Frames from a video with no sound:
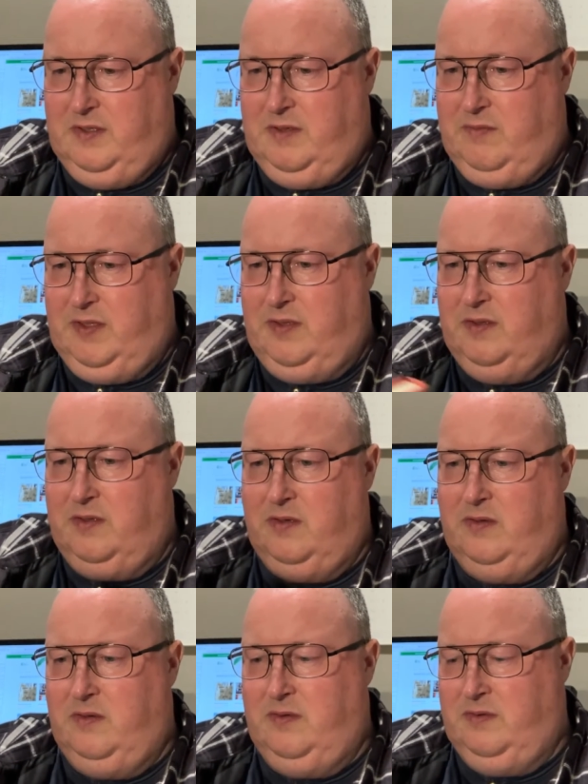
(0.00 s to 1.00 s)
There we
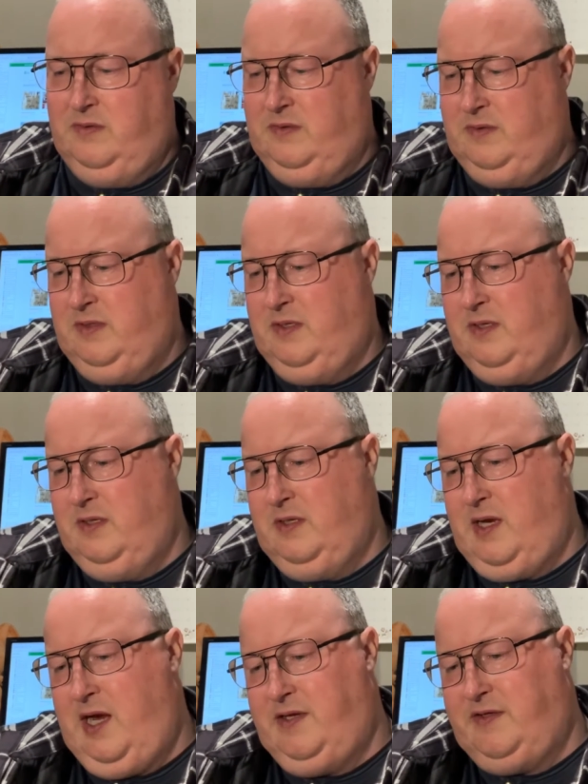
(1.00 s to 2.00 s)
go.
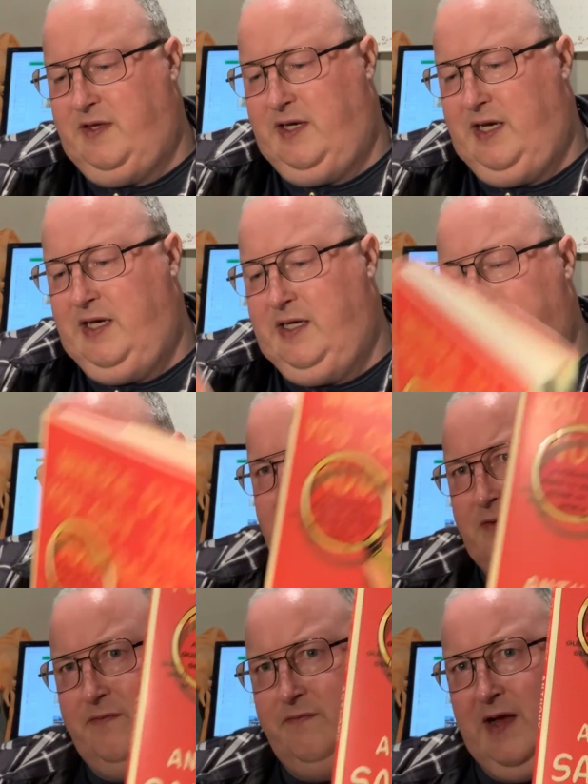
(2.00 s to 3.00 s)
Anthony
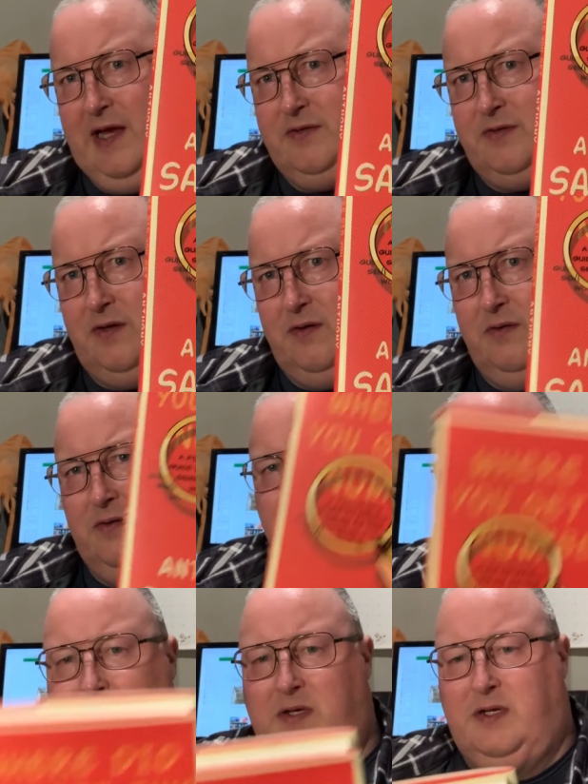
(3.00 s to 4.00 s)
Salvanto.
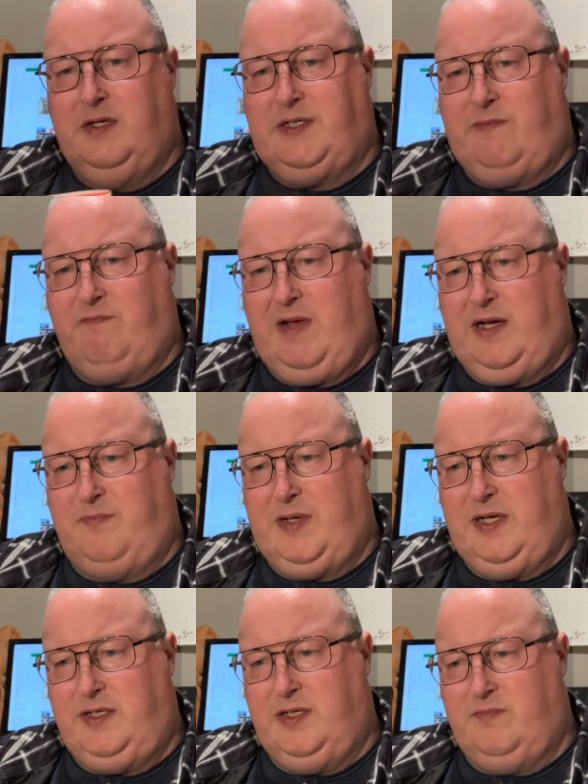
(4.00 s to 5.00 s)
Something about
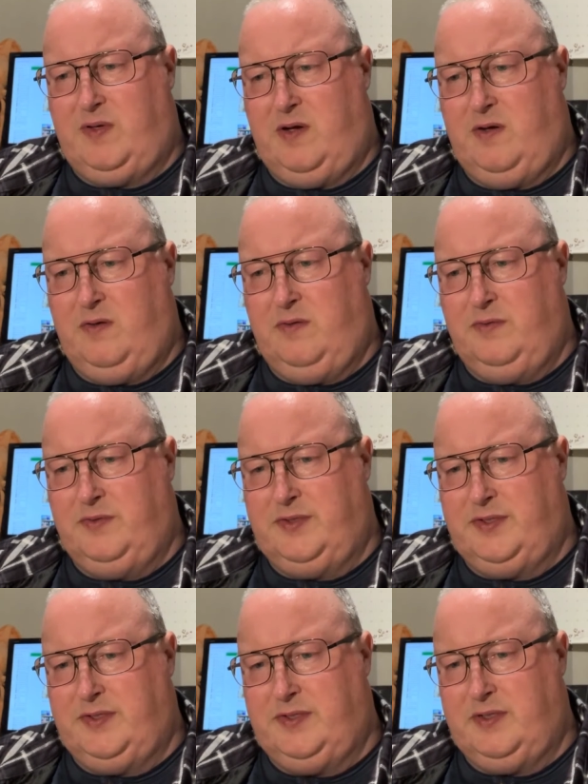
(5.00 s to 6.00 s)
opinion
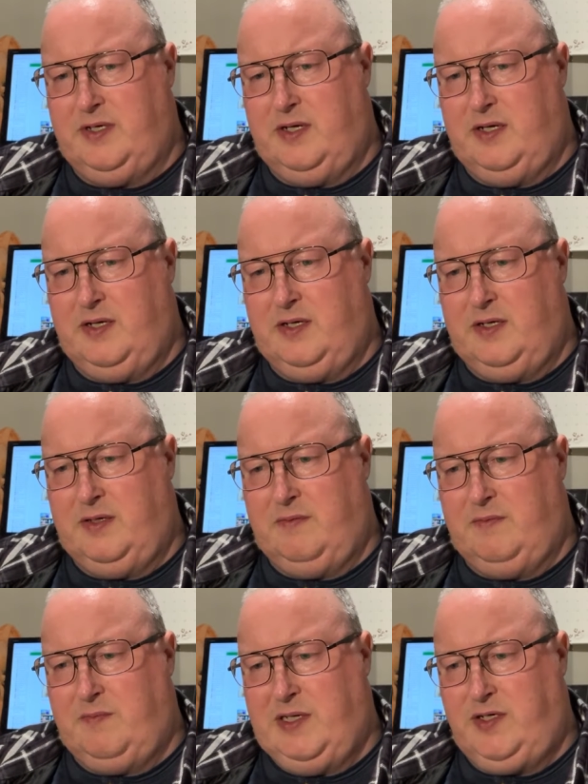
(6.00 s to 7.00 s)
polls,
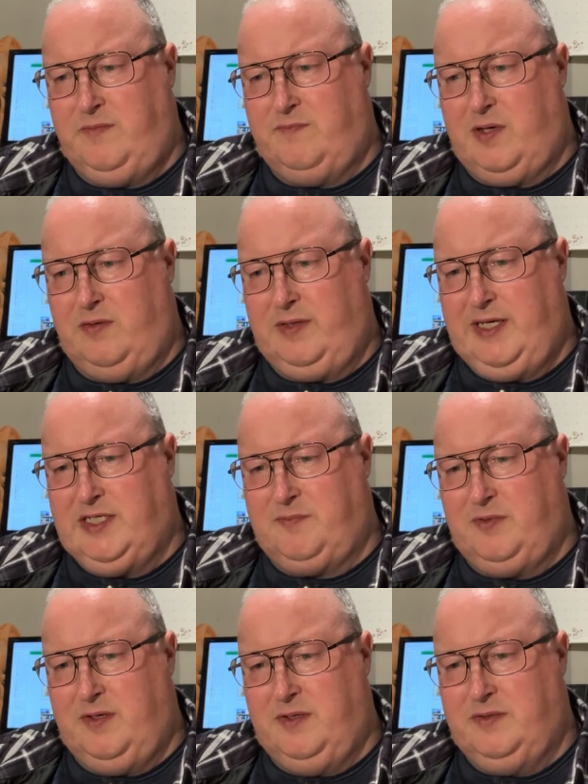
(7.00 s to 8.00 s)
opinion poll
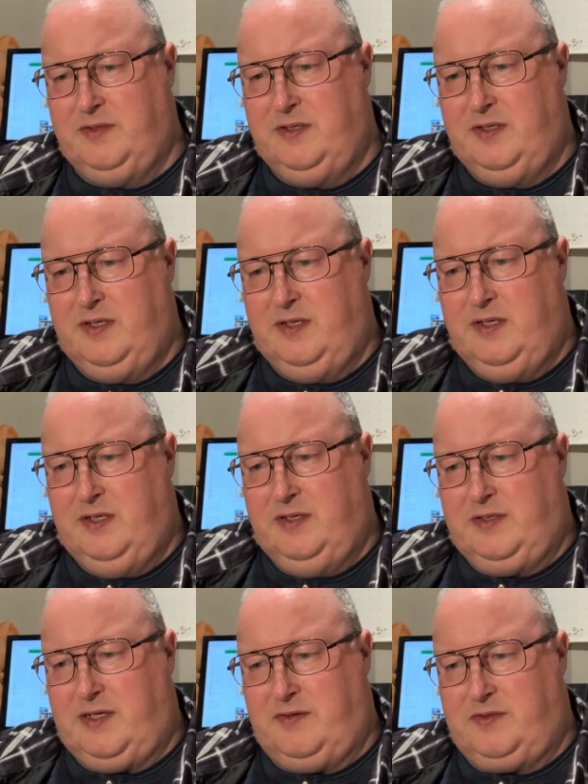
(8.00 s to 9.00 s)
expert
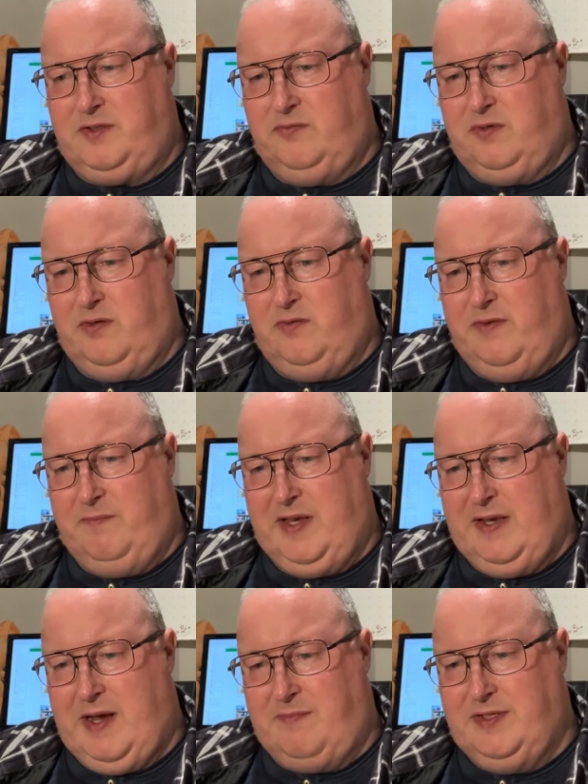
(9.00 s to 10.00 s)
tells you what all the
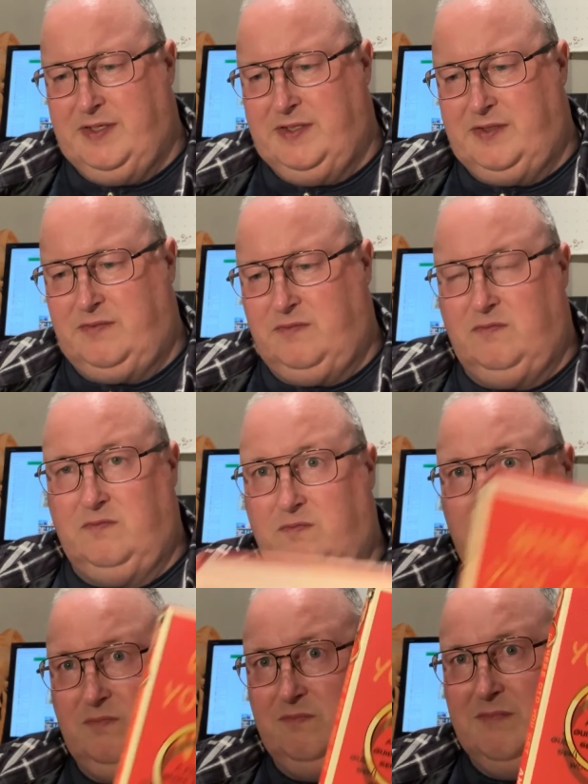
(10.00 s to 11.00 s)
numbers
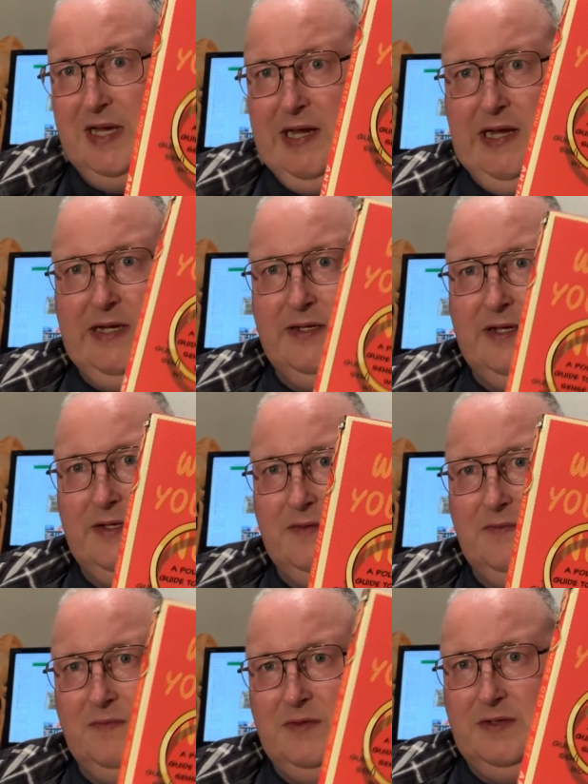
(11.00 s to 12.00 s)
mean
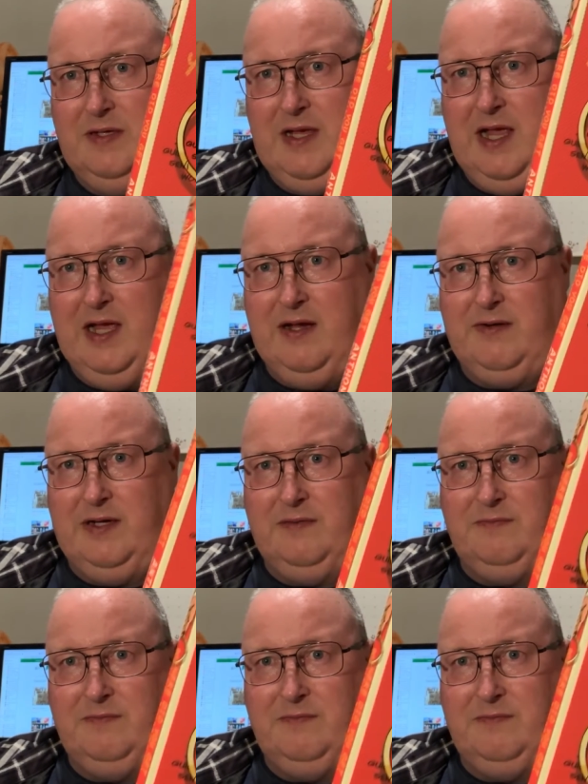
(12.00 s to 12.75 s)
and how